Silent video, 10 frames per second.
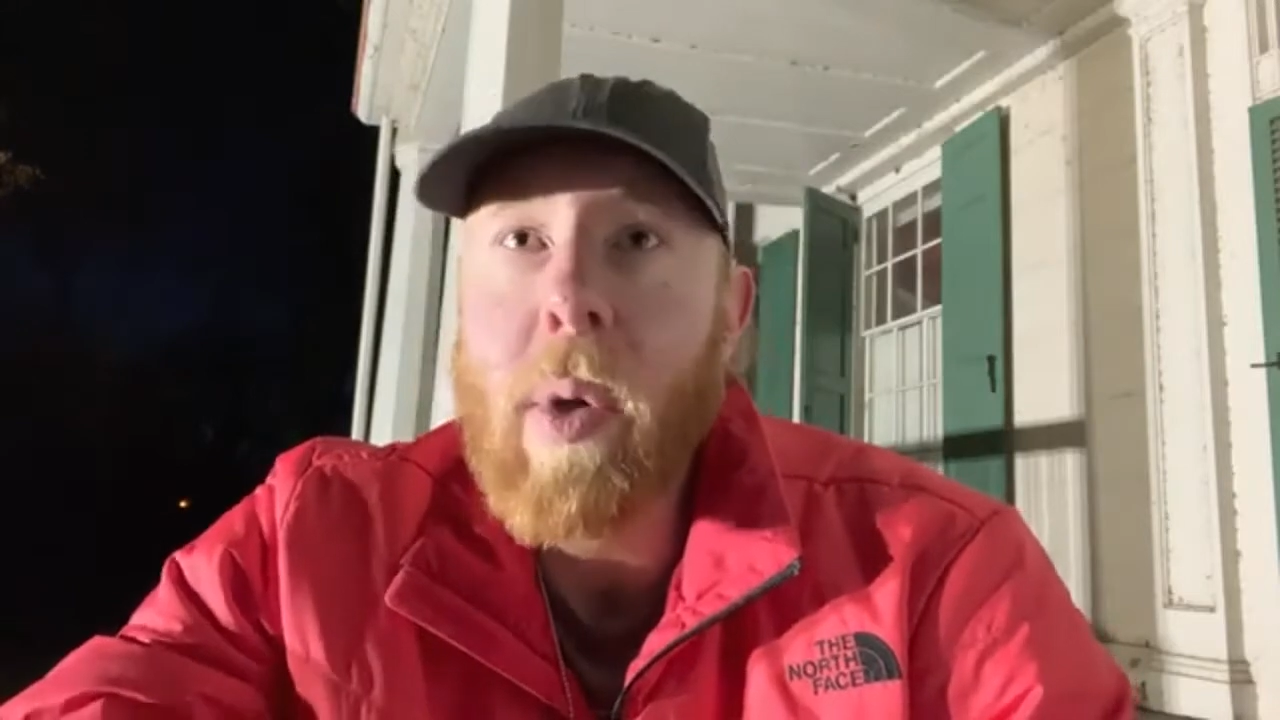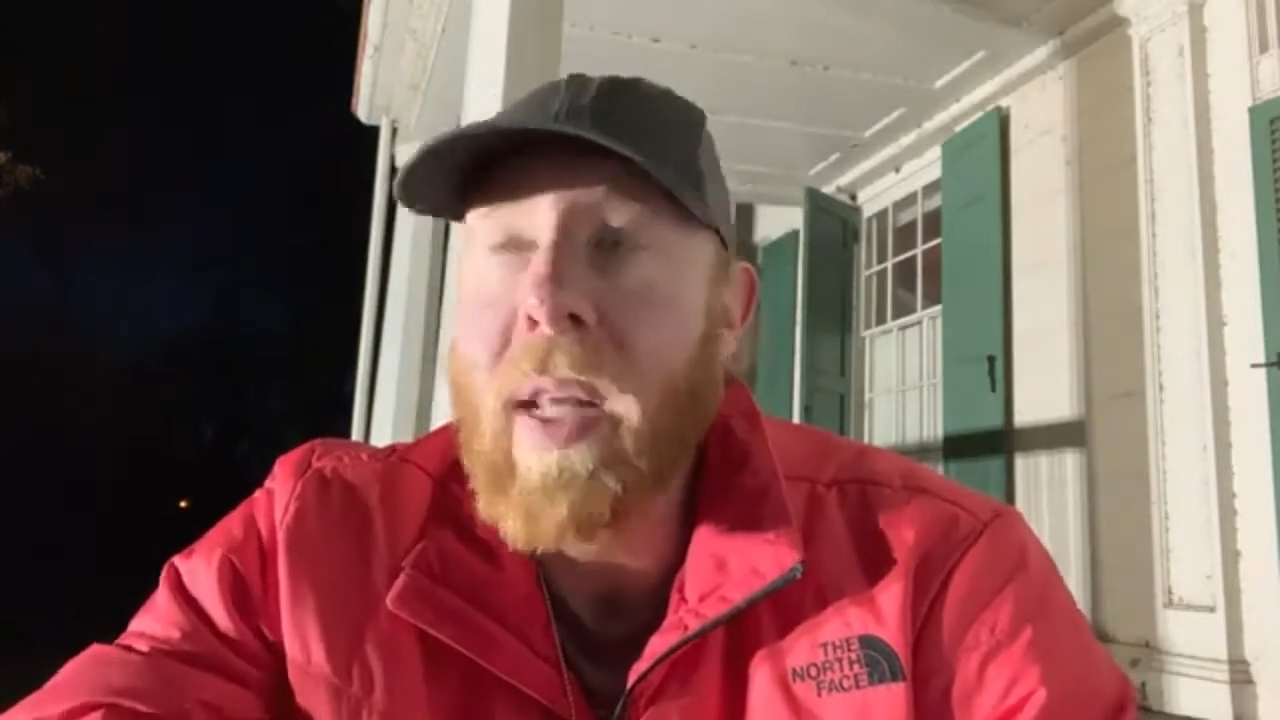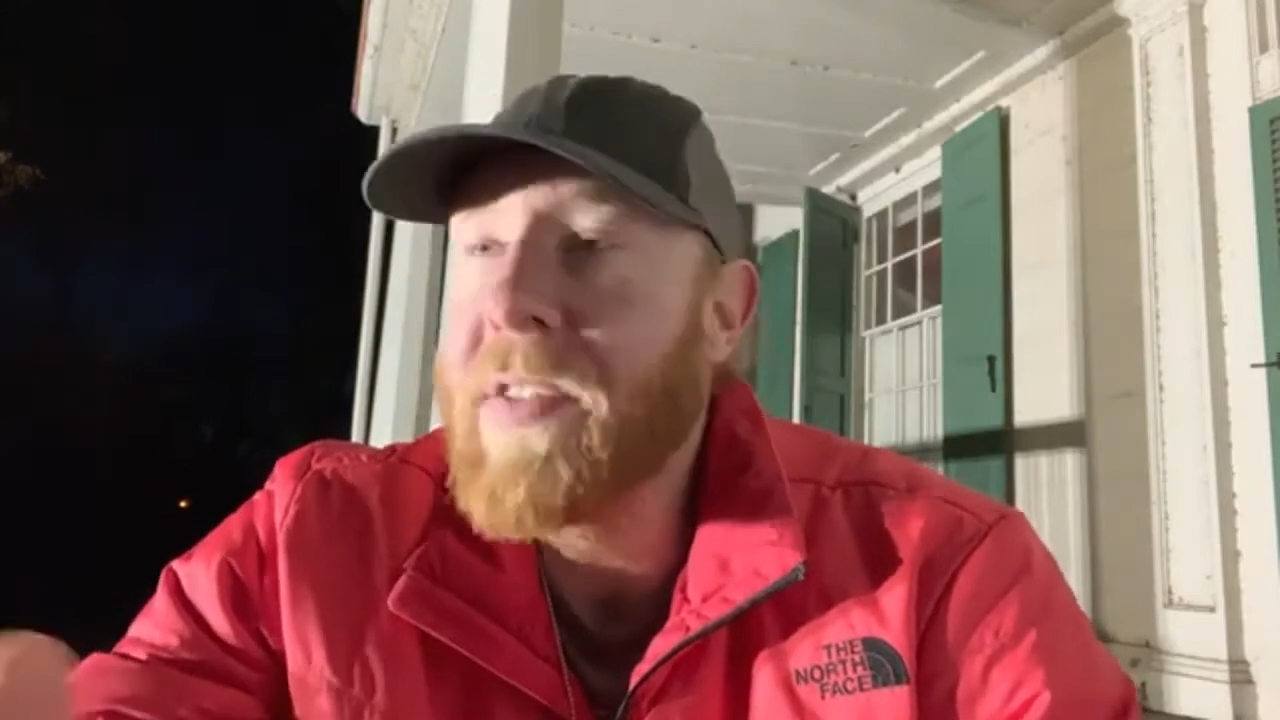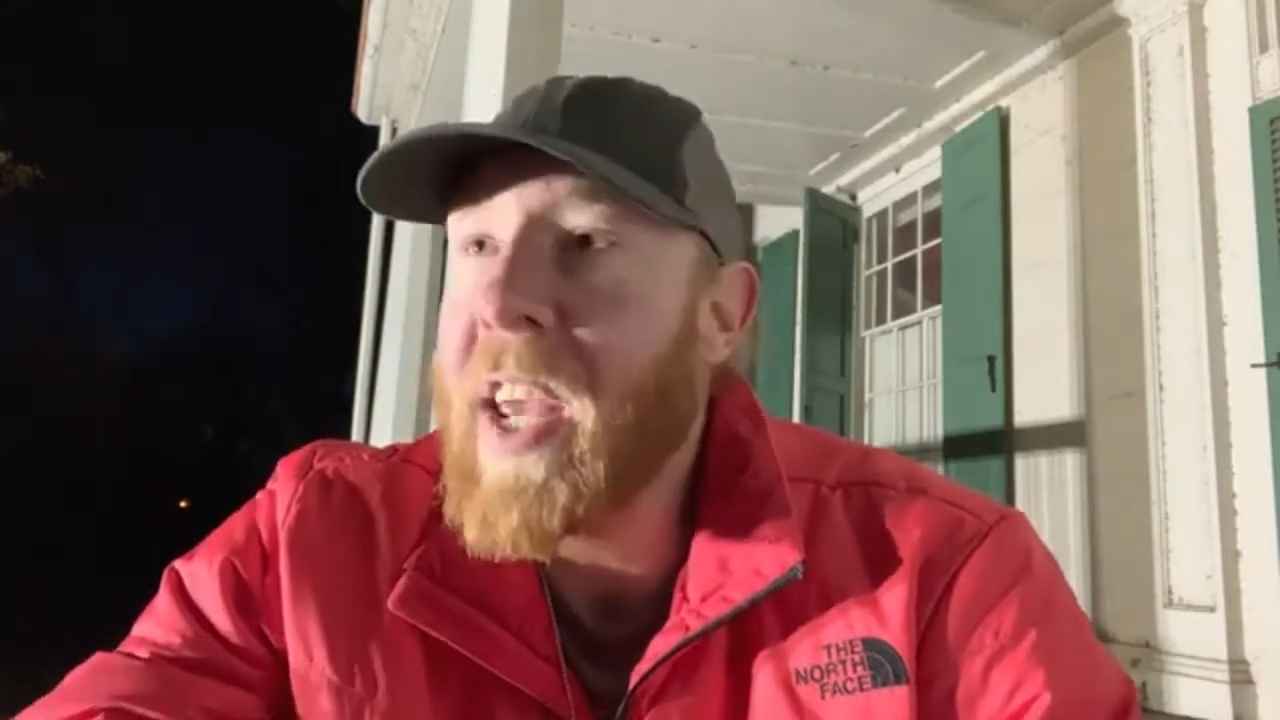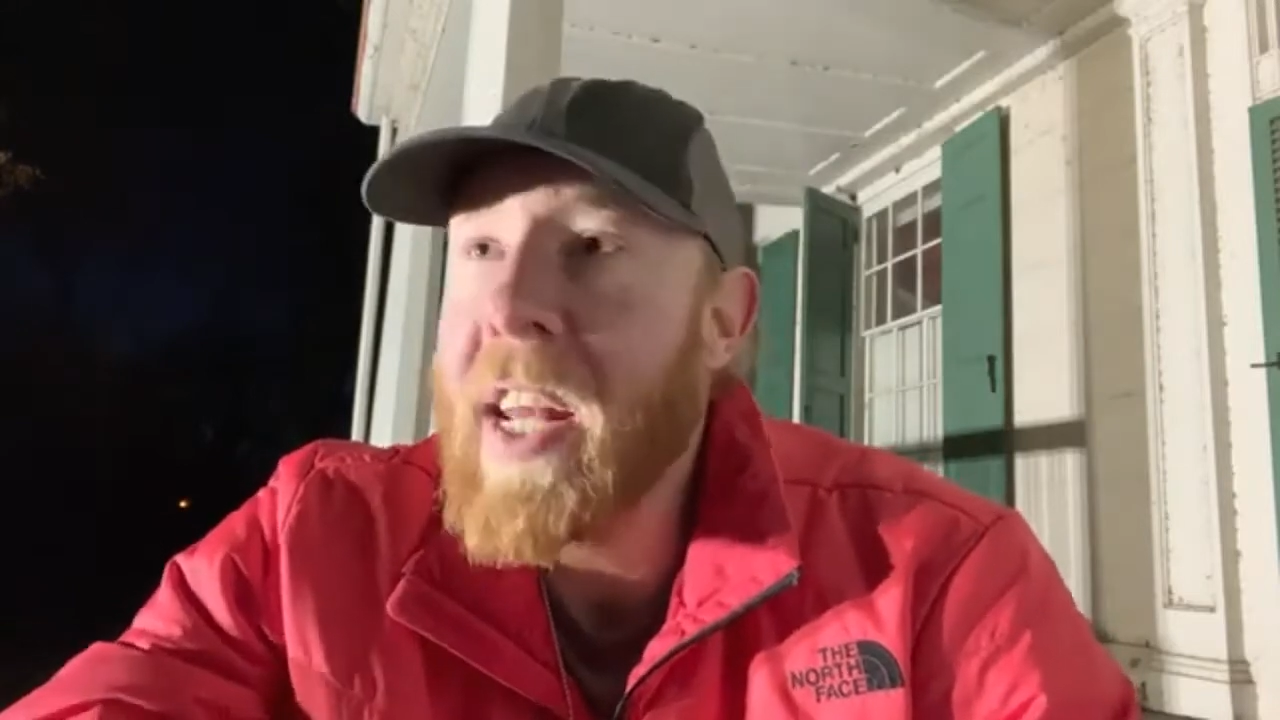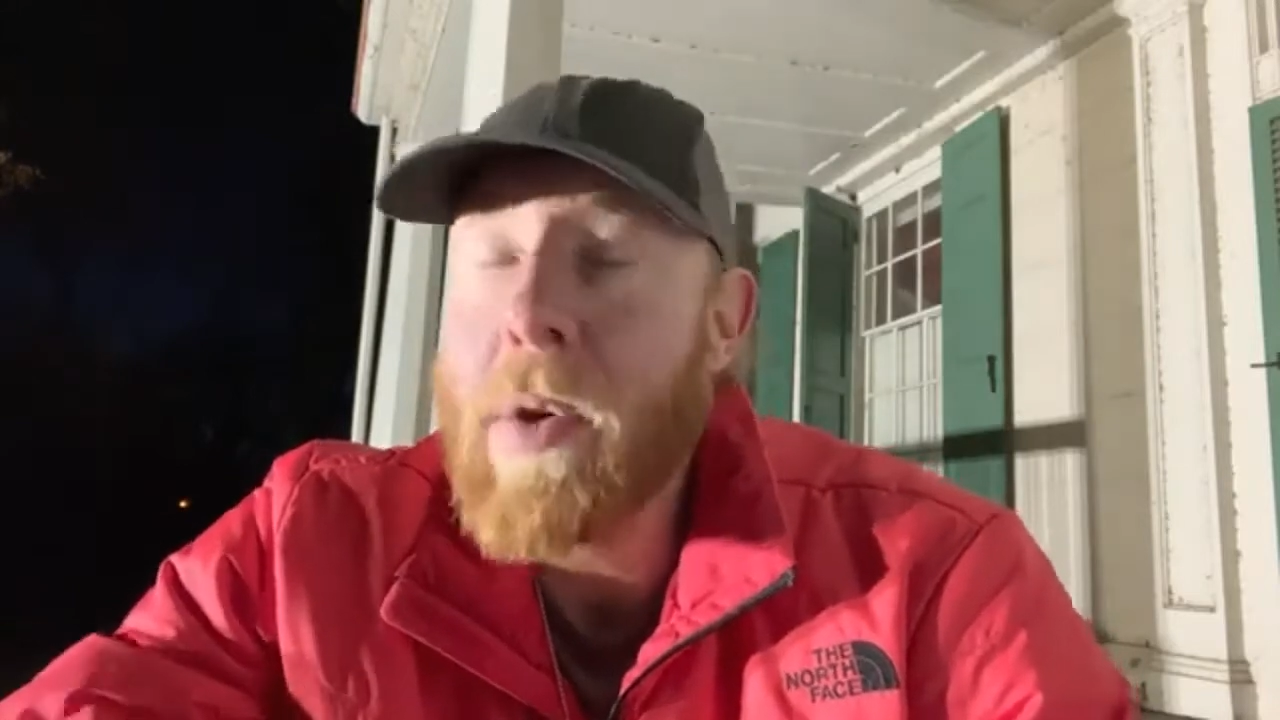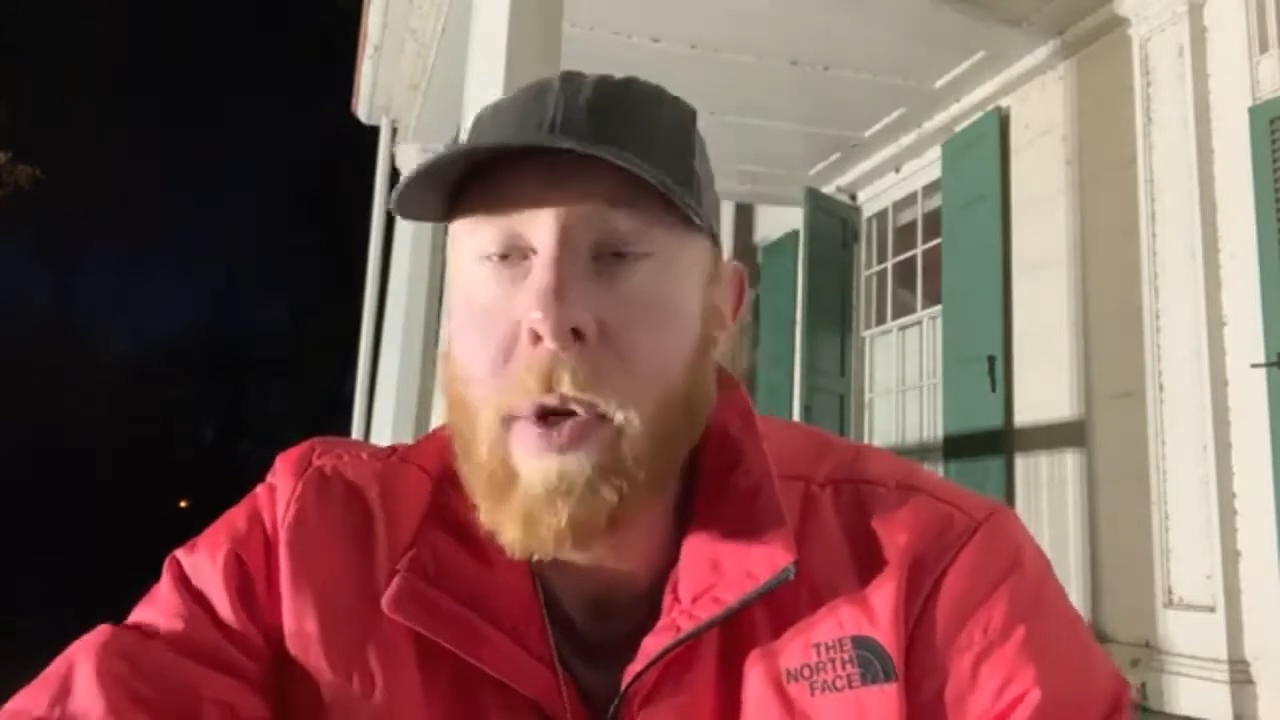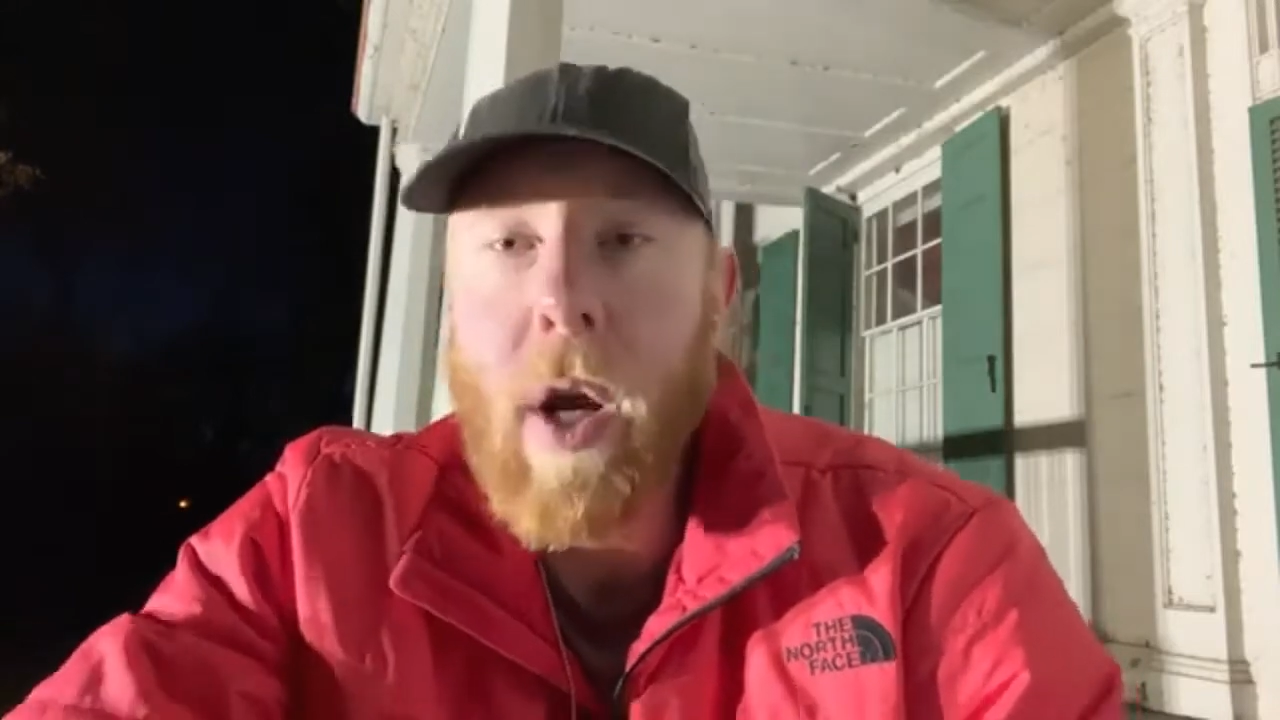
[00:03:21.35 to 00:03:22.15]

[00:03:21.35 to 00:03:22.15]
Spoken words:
continue to